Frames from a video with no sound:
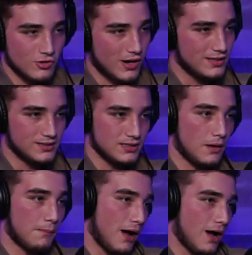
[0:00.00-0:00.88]
No, Crazy. It,
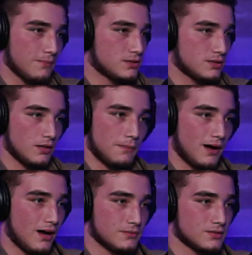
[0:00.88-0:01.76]
but it was pops,
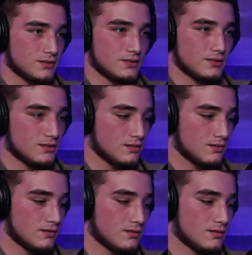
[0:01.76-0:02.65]
packed. The pops. the, the pops.